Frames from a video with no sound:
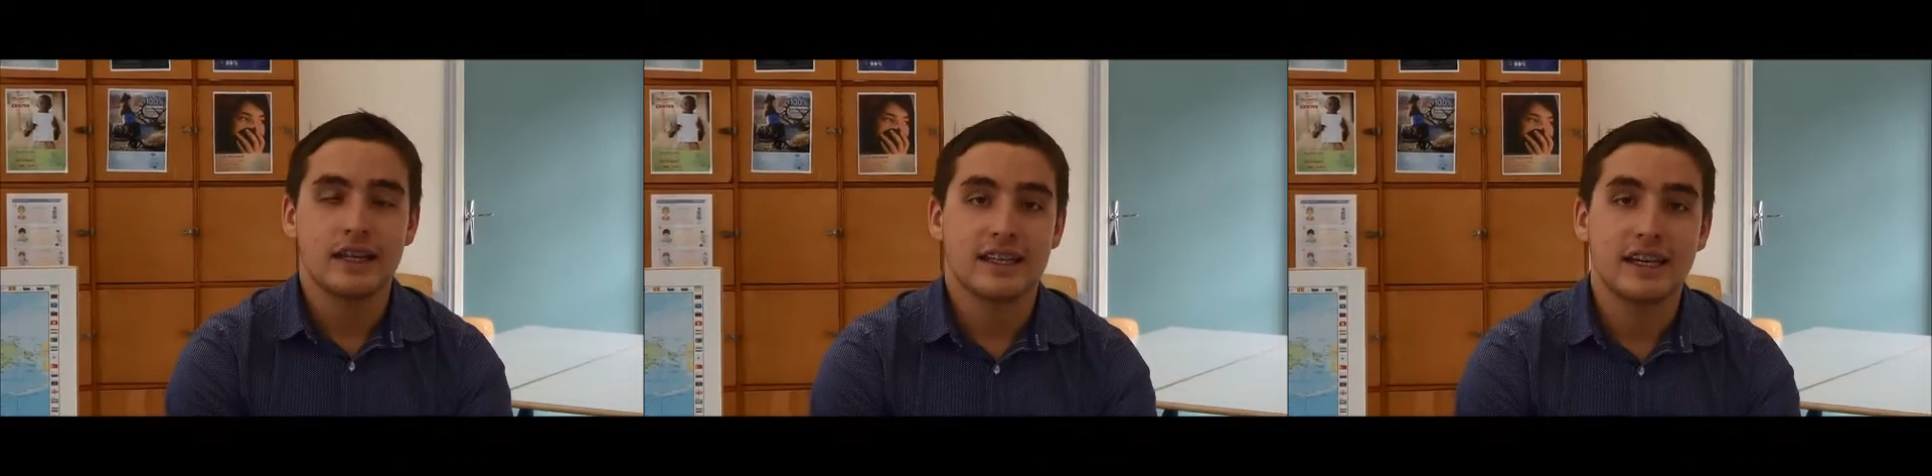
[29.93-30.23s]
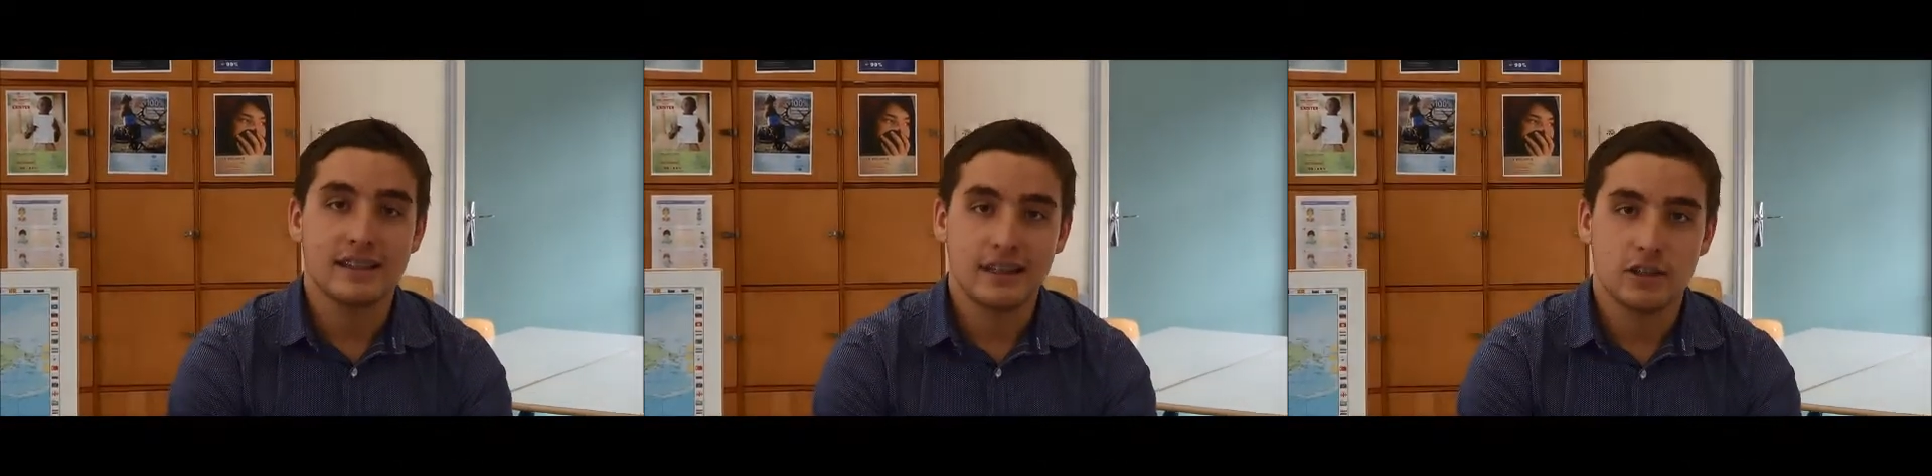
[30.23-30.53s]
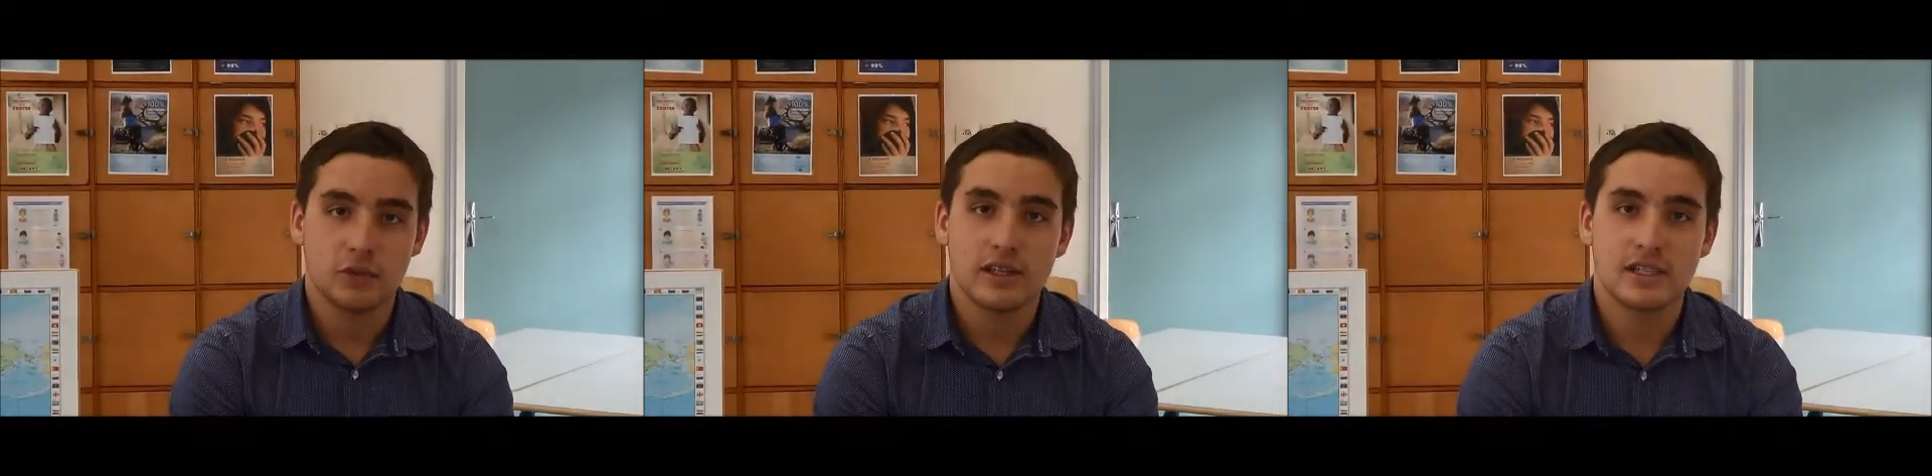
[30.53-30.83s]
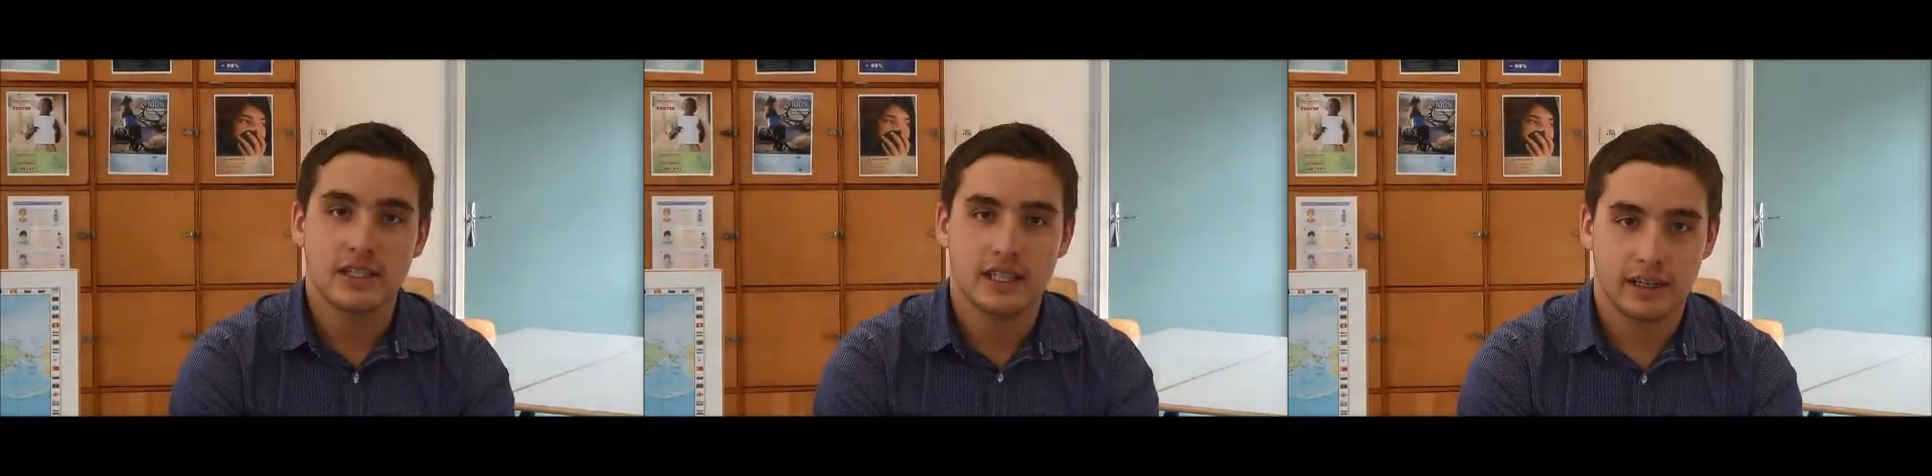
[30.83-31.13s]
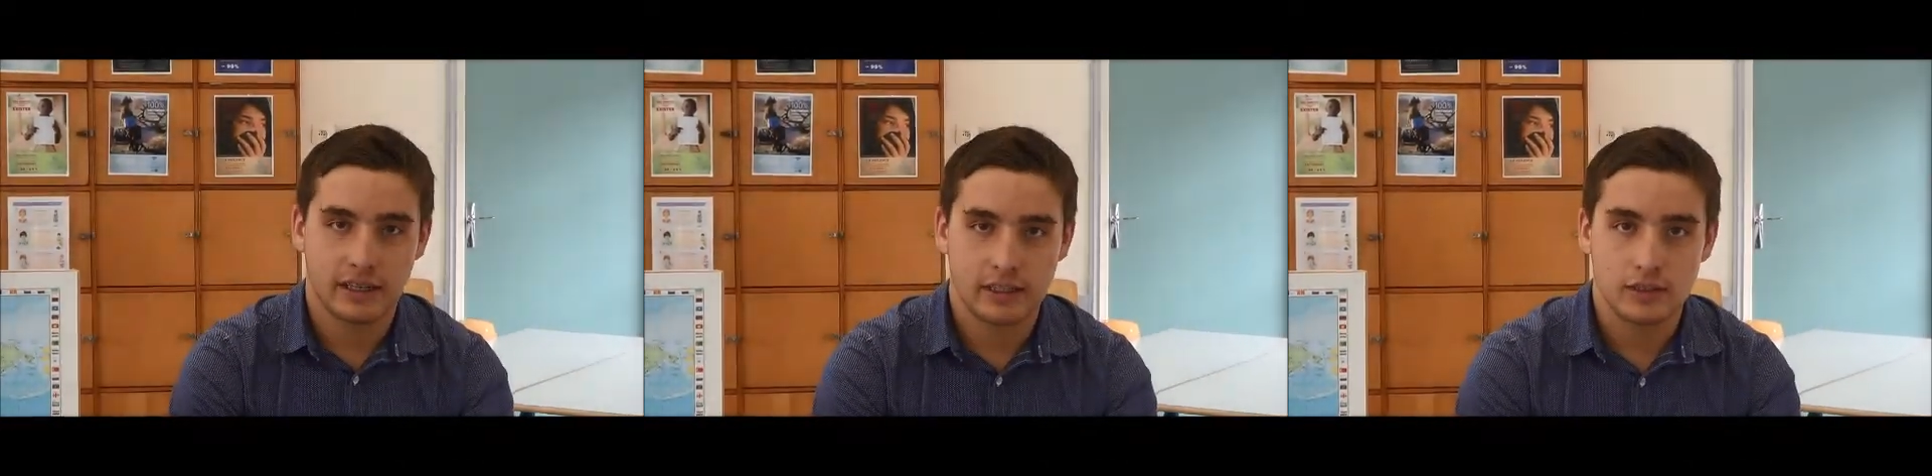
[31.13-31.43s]
In
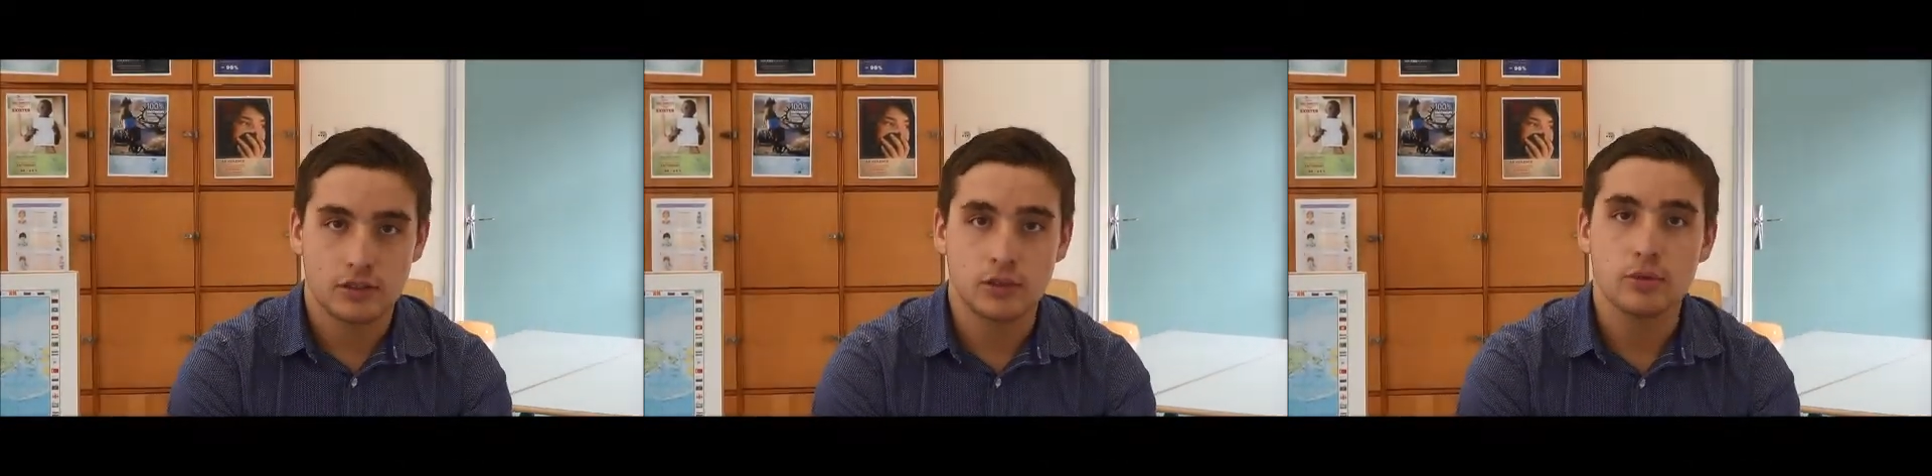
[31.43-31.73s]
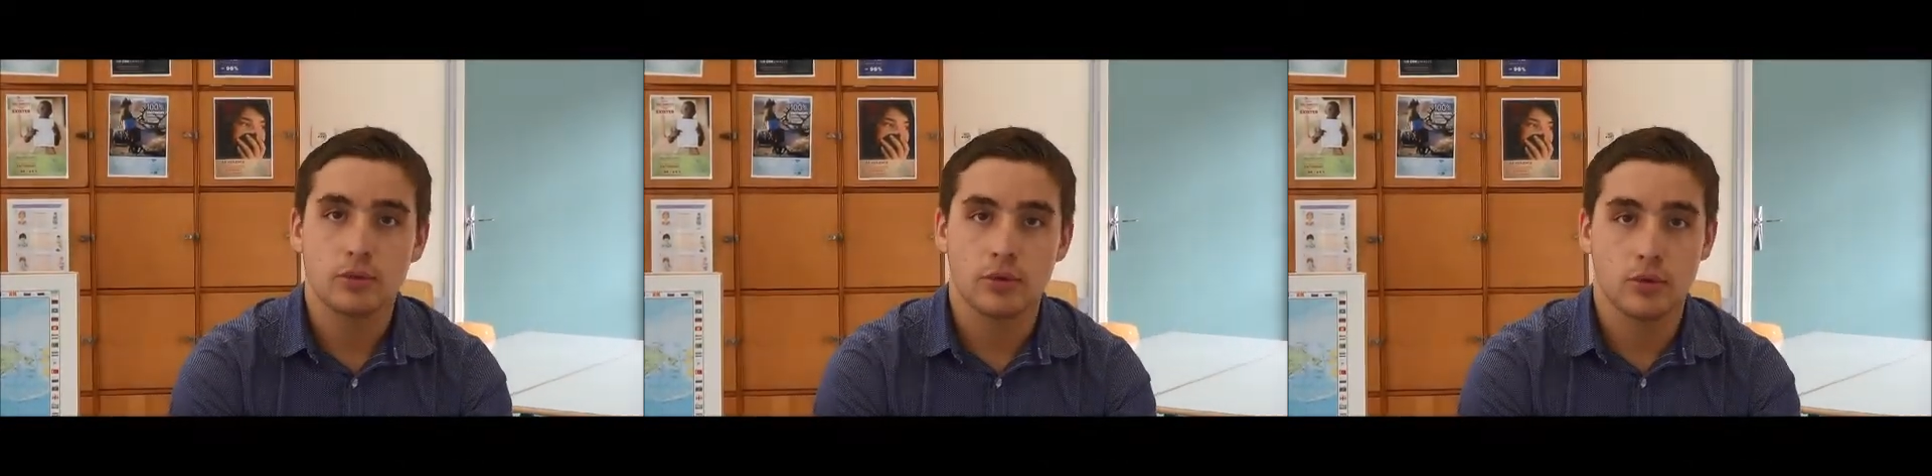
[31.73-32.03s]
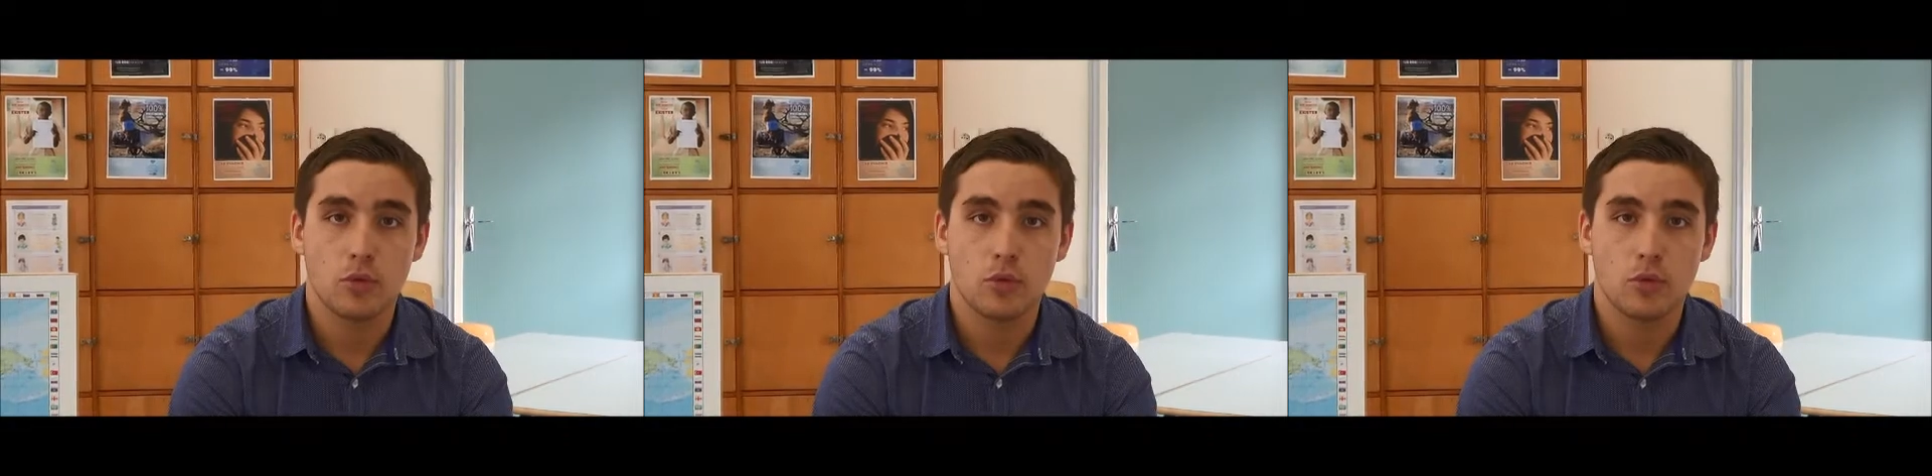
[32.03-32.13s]
1929, due to the